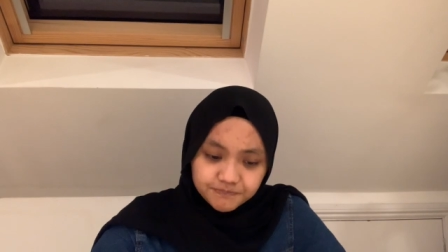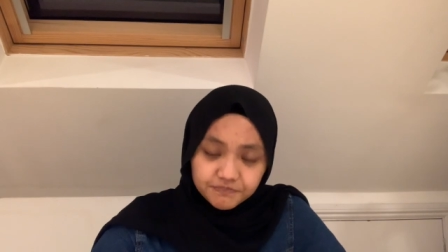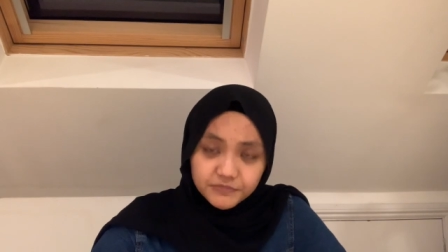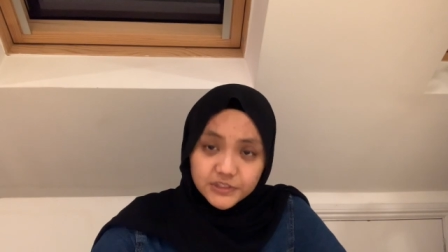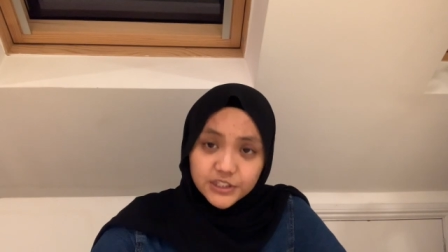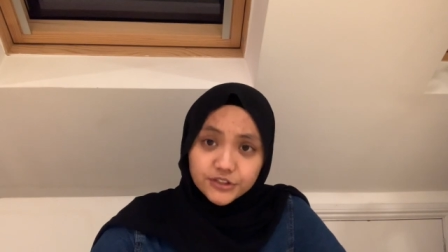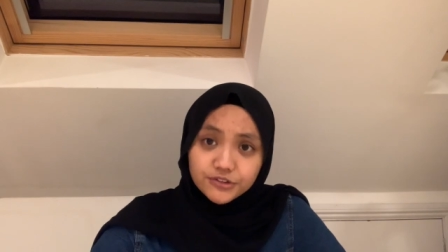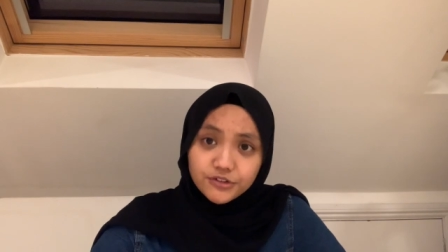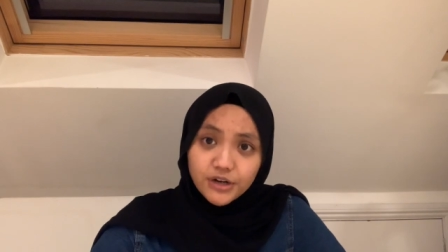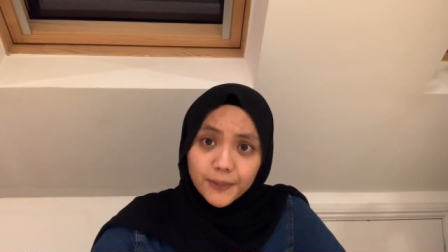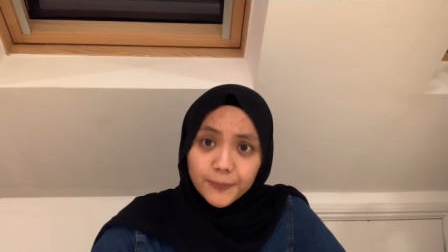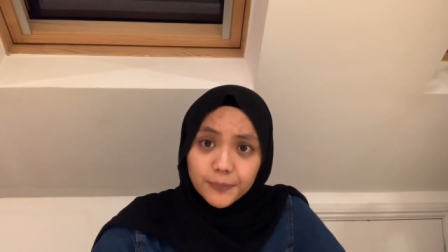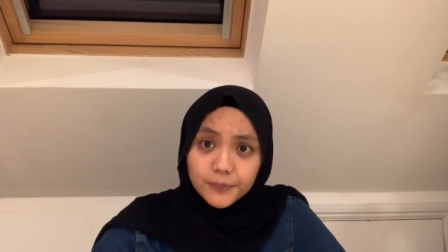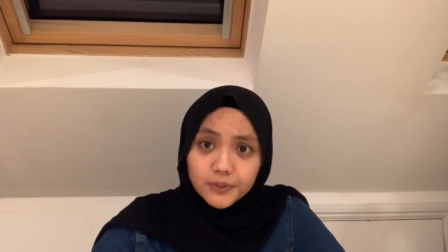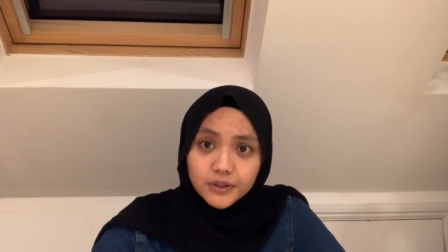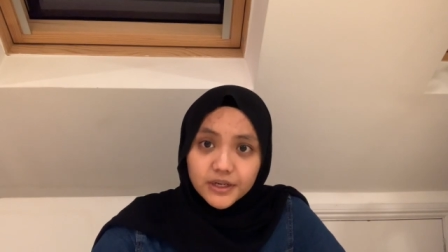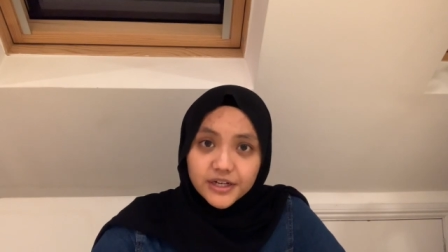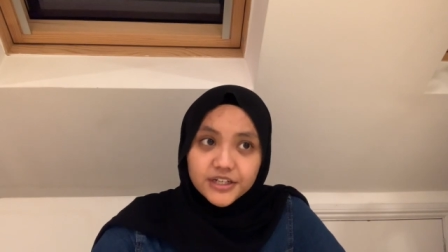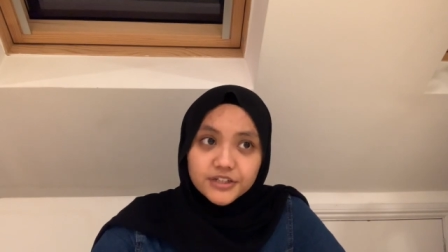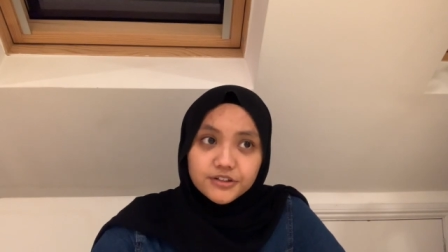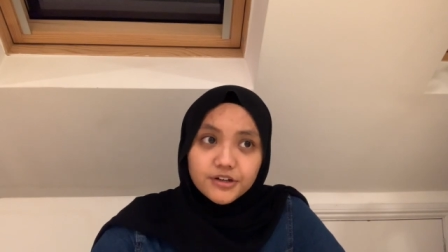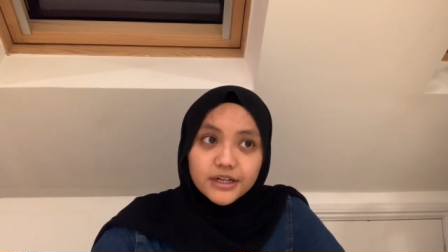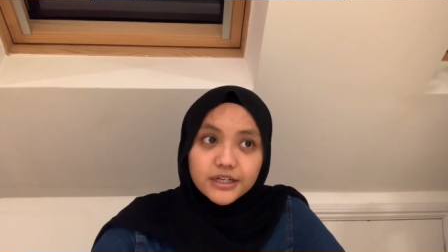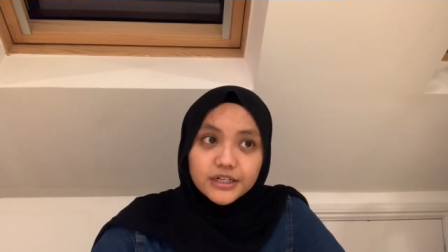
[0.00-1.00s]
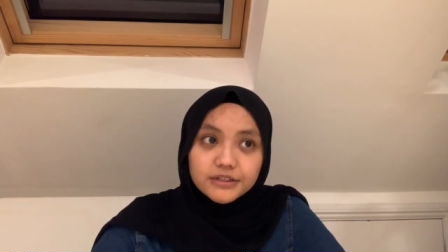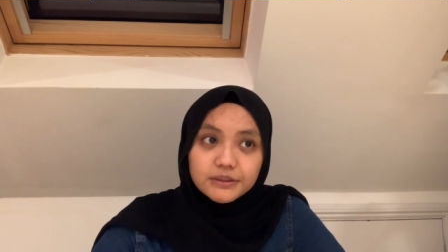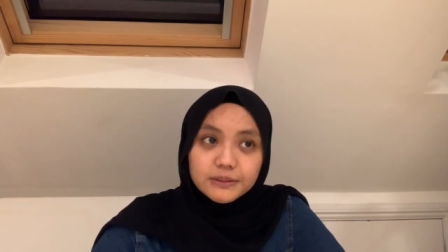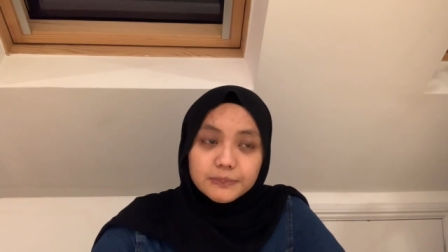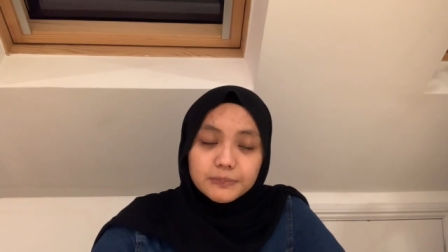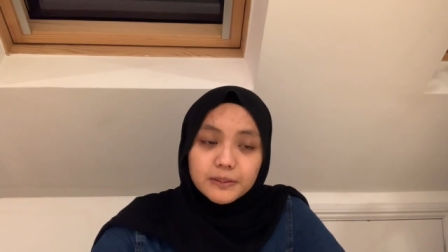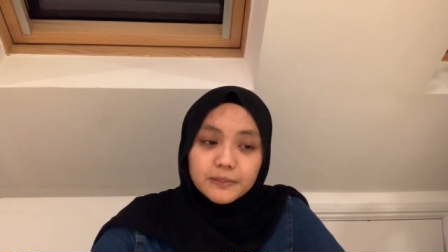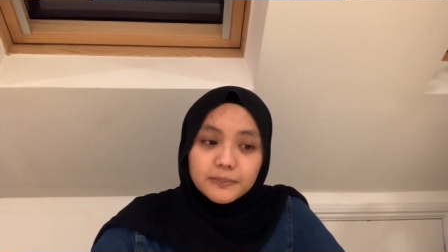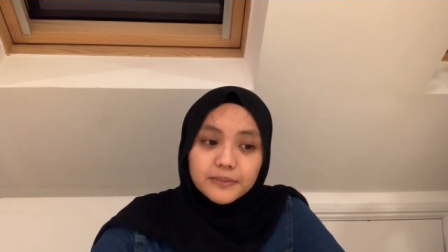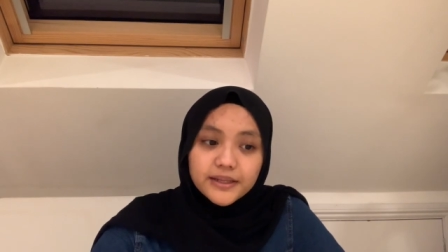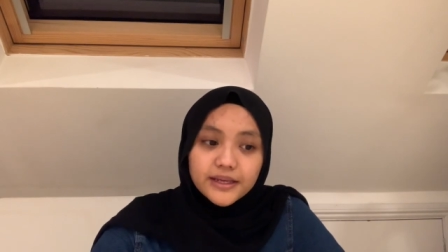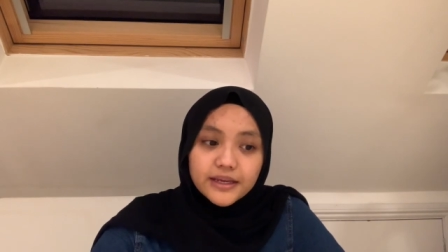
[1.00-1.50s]
the, the Dragon
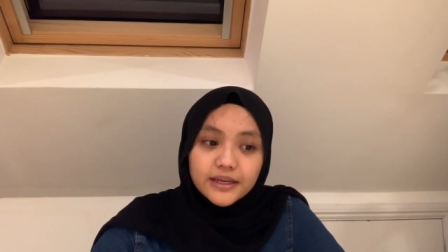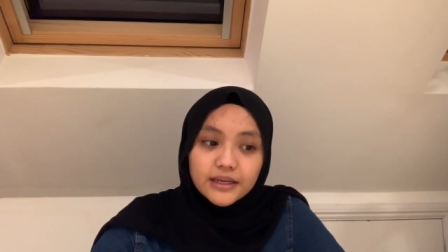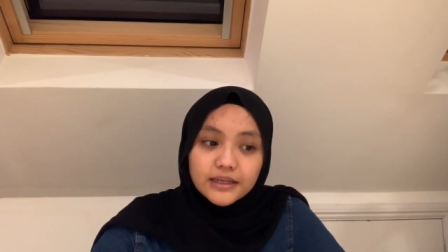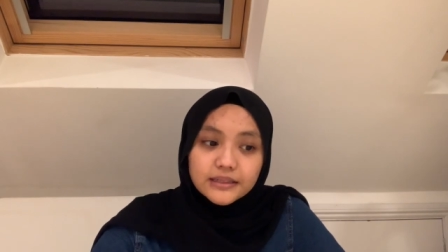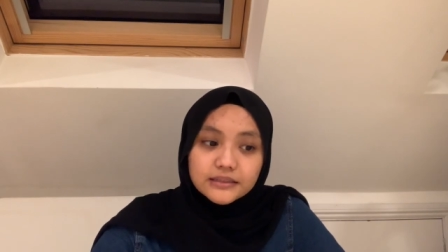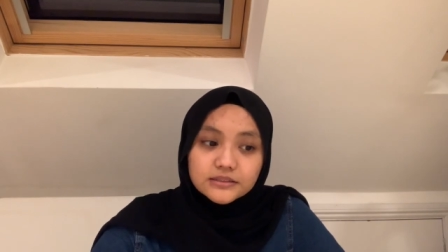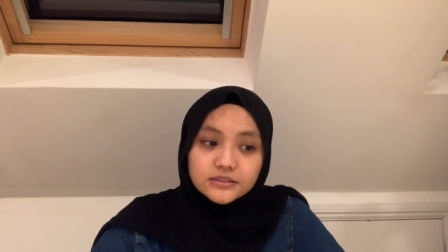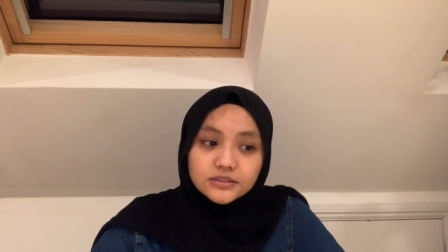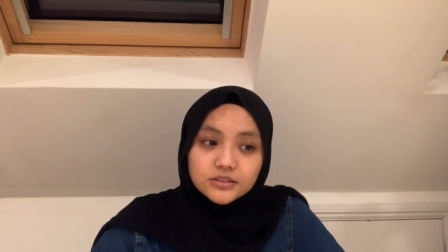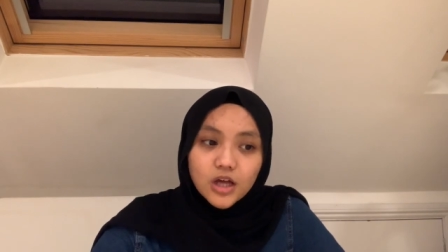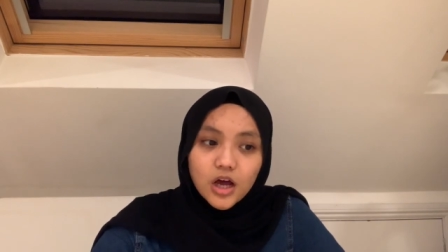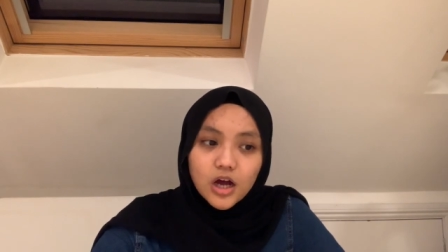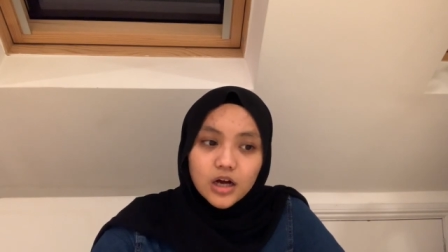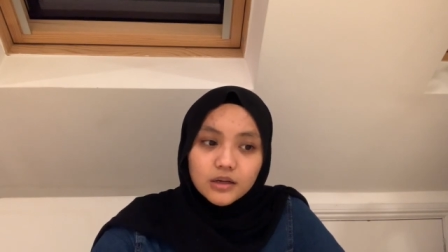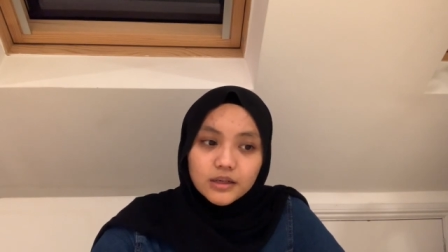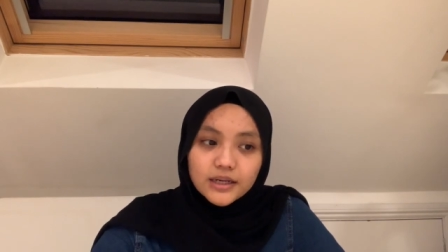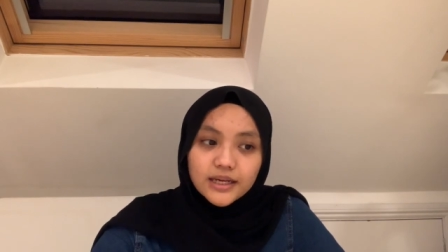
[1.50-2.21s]
Republic in stock